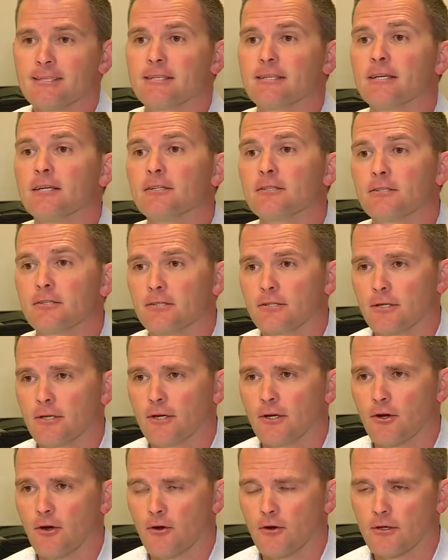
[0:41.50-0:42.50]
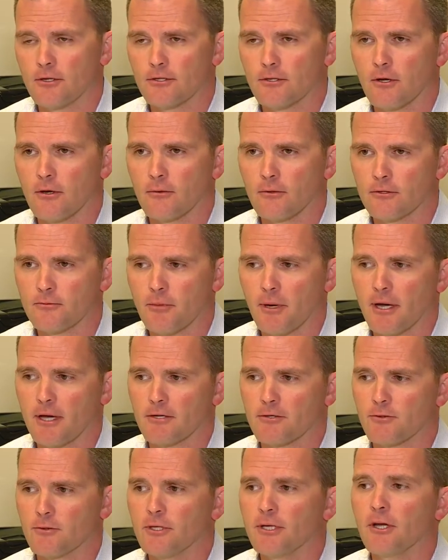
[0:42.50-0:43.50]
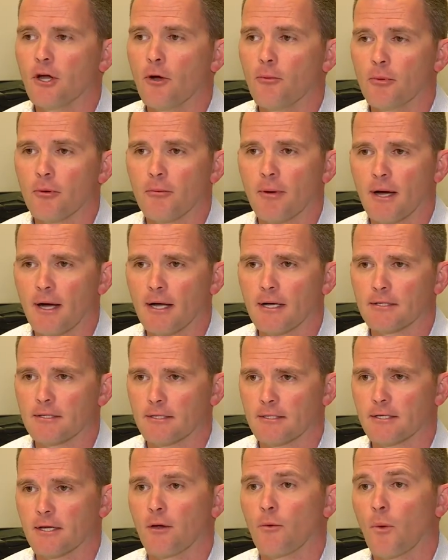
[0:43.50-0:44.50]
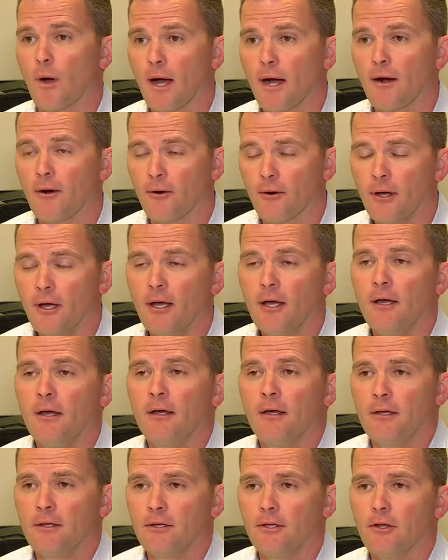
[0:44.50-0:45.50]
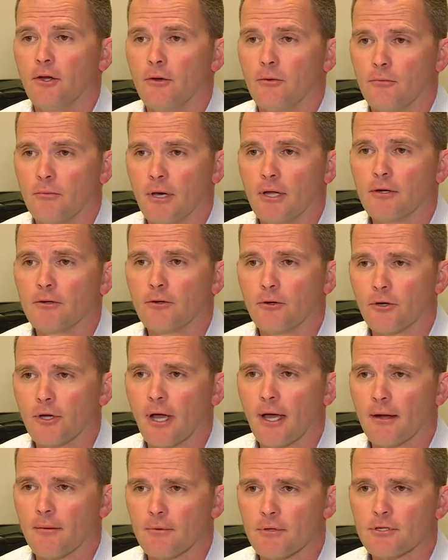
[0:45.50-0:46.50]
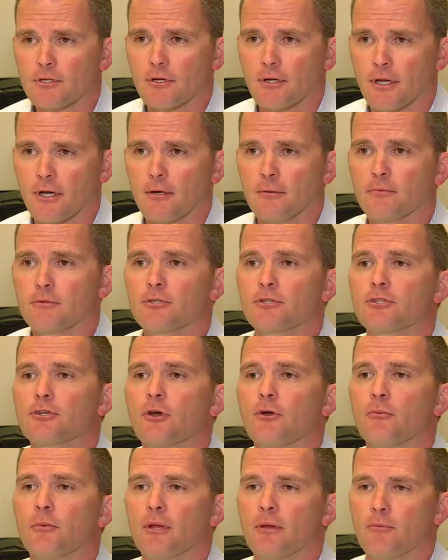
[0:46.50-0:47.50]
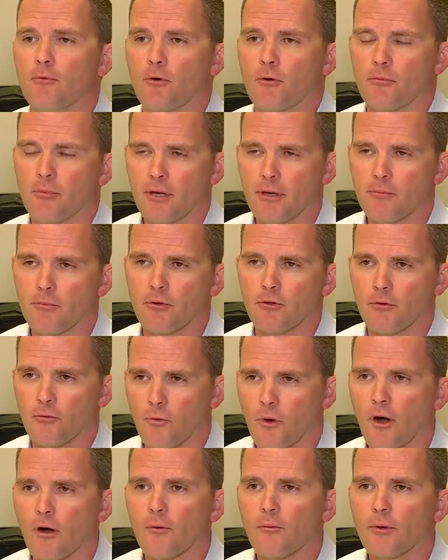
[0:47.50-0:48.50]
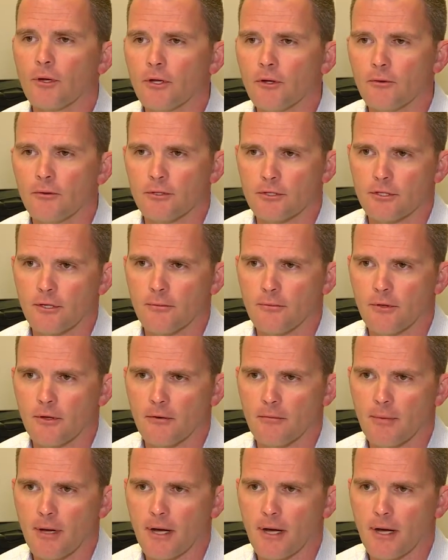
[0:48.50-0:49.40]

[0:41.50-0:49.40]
Since Carley's Law was passed, really opened my eyes to say, wow, you know, medical cannabis could help so many more people, and why aren't we doing something